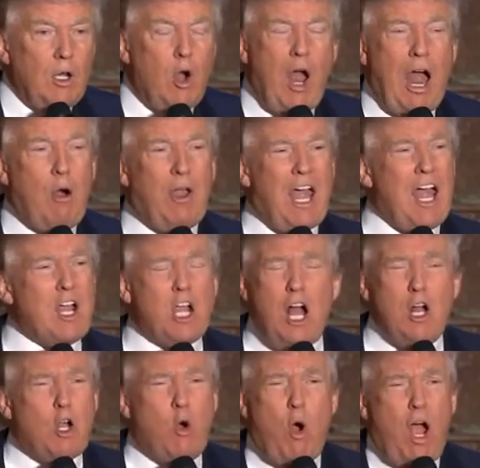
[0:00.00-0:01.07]
No, Howie,
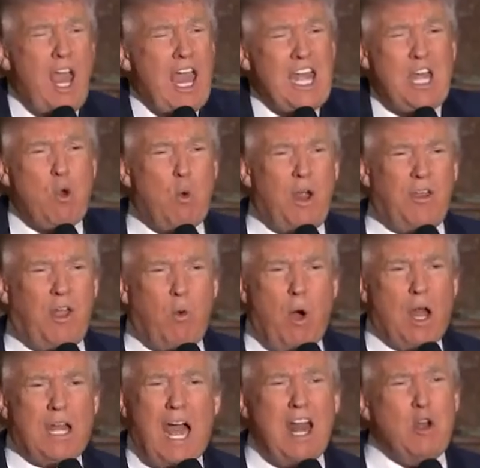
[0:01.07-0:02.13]
I'll go any way they
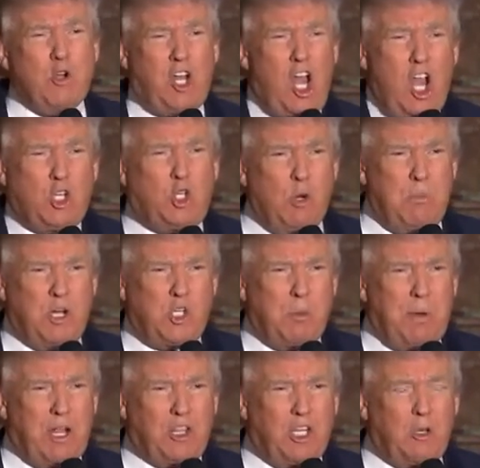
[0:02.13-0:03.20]
want. I don't care too
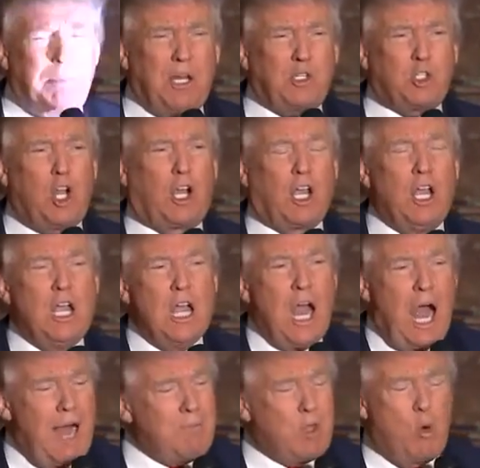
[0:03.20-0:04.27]
much about the debates. Look,
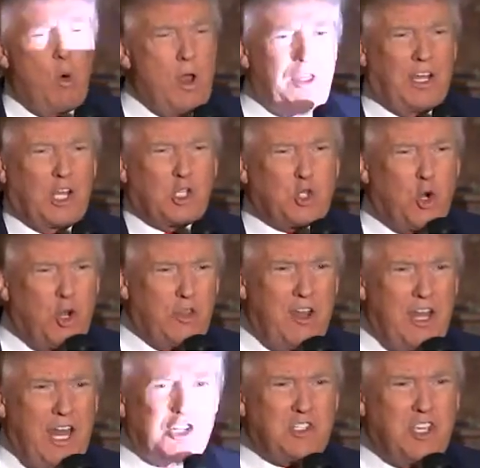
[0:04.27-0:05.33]
I'm the one that gets all
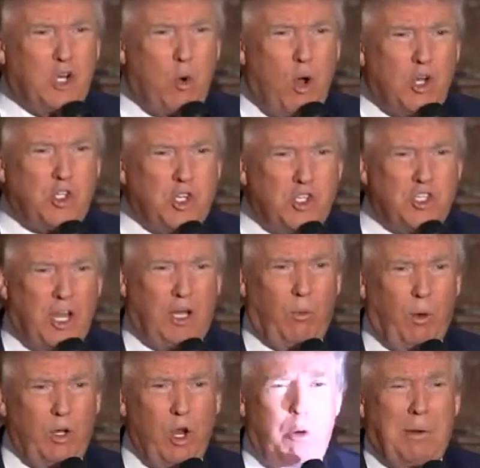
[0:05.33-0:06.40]
the nasty questions
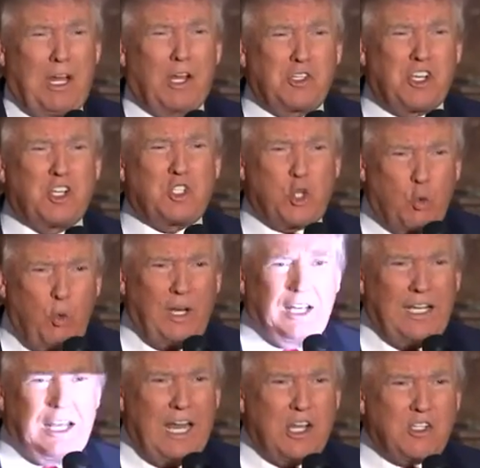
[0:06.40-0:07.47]
anyway. Nobody else gets the
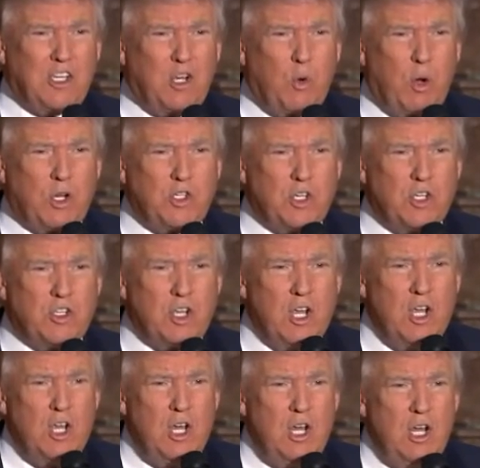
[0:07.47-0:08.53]
really nasty questions.
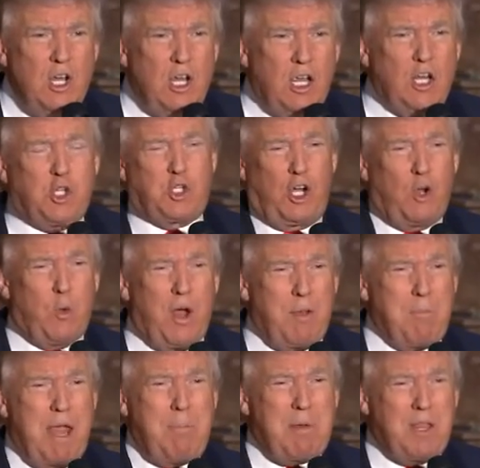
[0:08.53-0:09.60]
In a certain
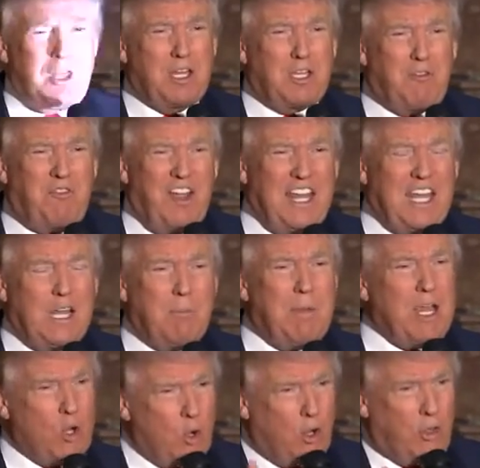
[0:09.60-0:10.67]
way, maybe they're defending
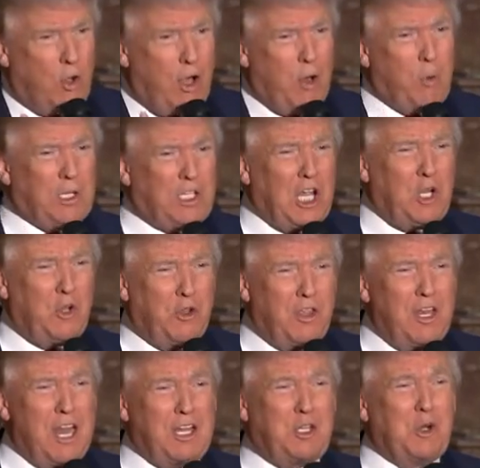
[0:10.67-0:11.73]
me, although I will tell you
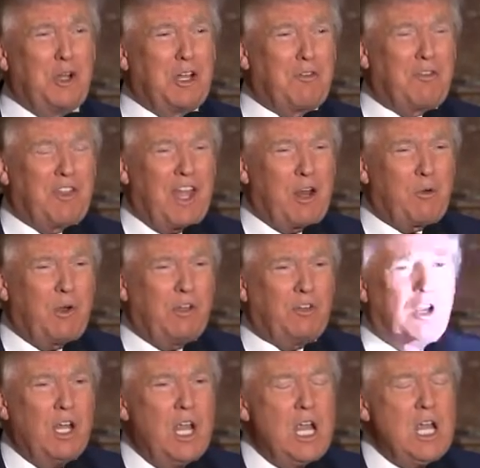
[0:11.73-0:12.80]
they're not doing it for that
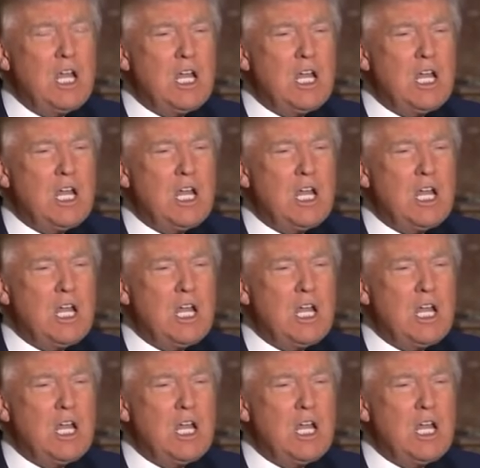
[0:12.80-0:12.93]
reason.